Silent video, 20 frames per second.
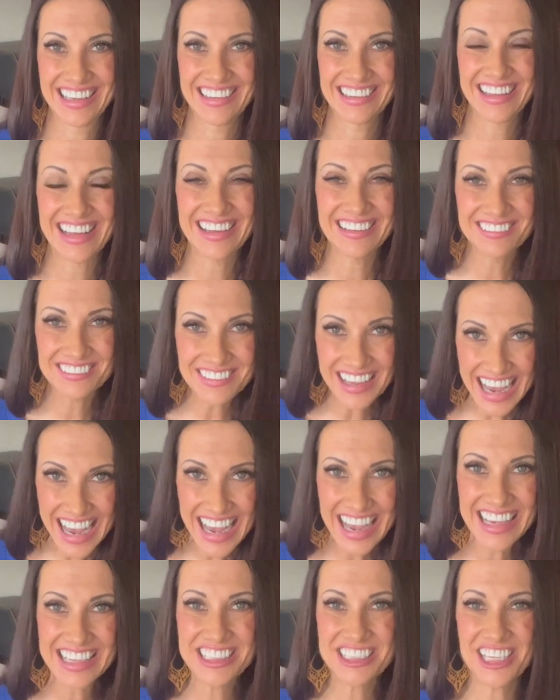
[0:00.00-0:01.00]
They
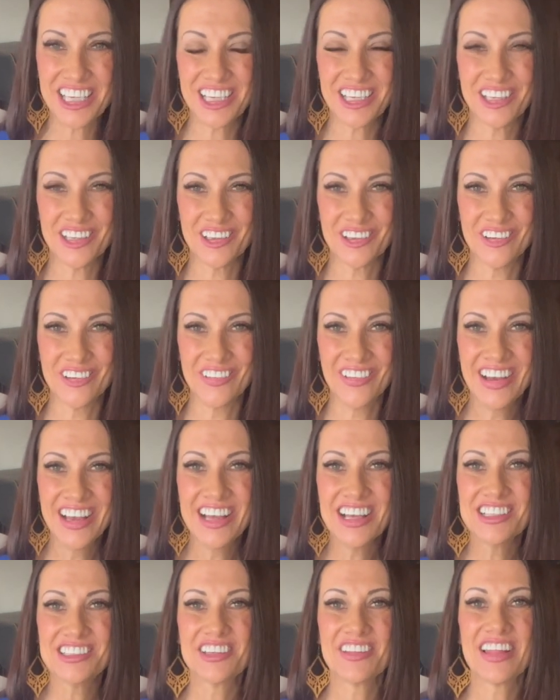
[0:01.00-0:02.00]
lied to you.
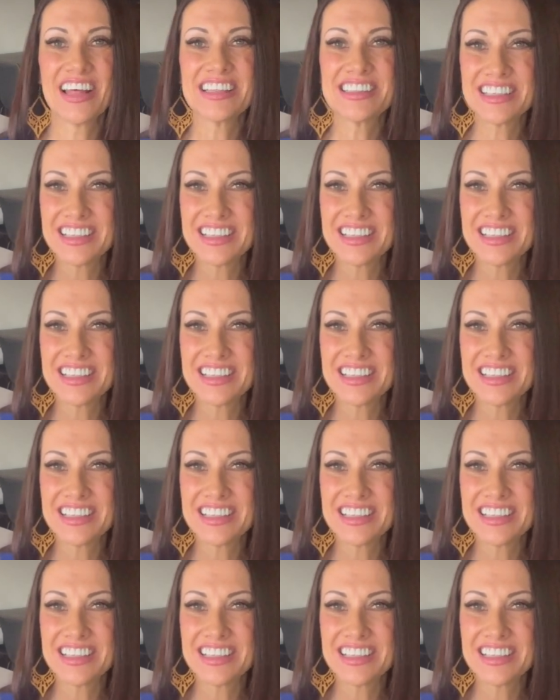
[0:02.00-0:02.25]
So that's